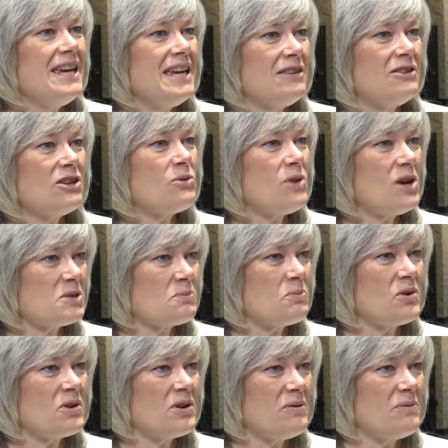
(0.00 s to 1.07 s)
in the
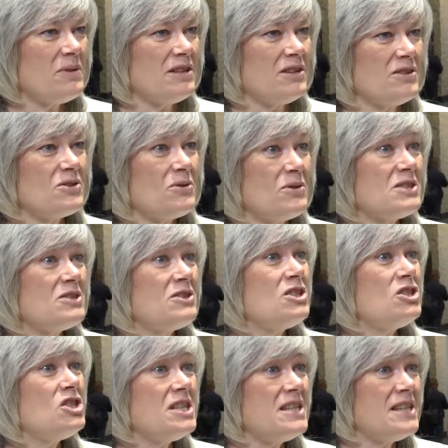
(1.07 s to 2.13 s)
cross-border arena. So it's the
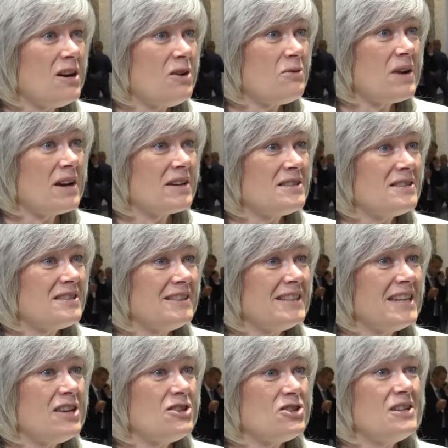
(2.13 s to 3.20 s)
GL
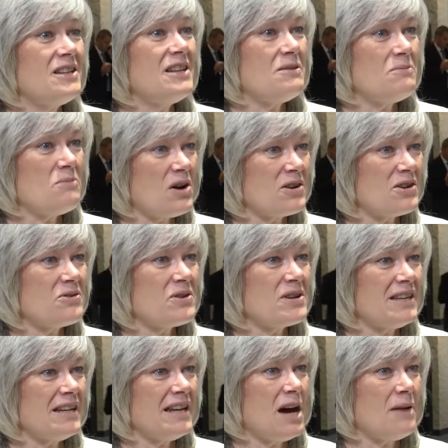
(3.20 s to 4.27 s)
reconciliation and the monitoring
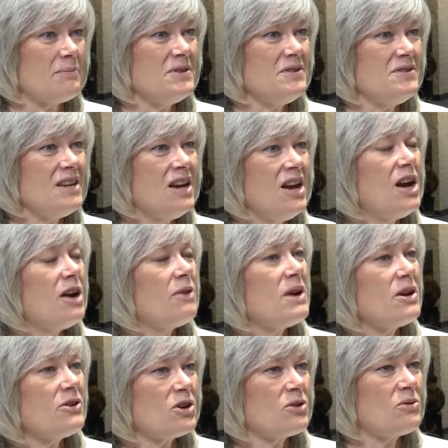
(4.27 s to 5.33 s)
that happens
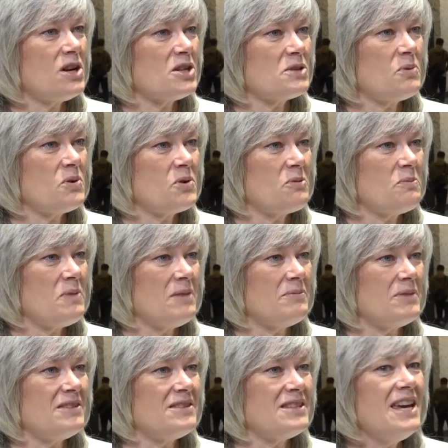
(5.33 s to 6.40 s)
around our cross-border
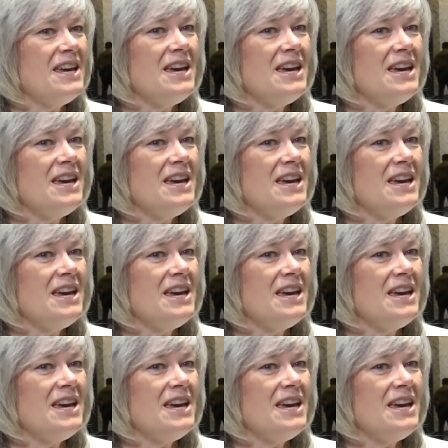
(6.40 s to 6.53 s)
payments.